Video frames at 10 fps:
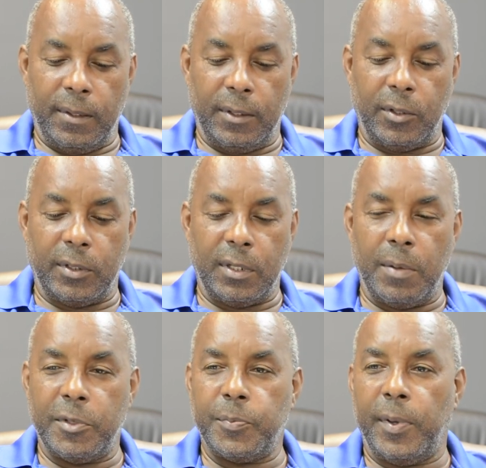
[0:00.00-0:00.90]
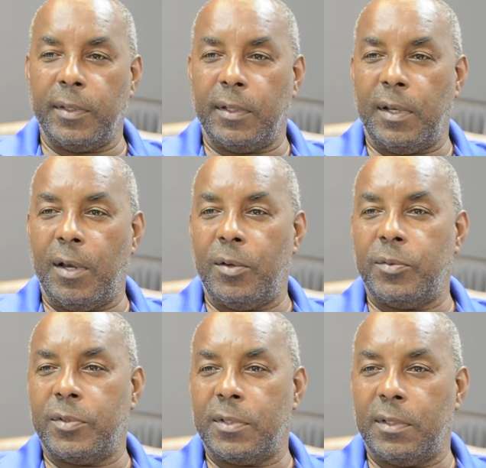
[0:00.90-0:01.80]
a lot of time is spent in the
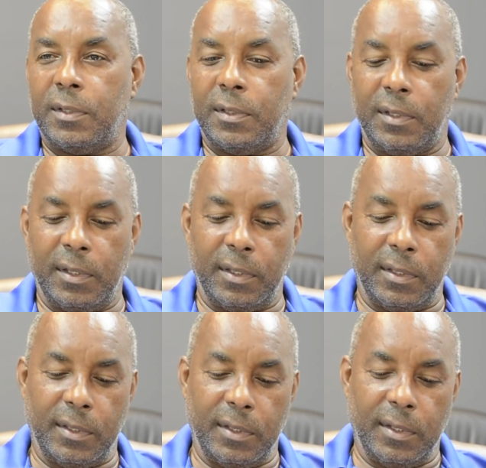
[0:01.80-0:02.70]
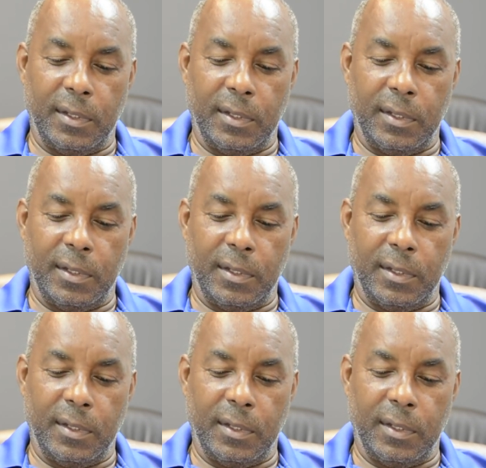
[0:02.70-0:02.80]
house and, and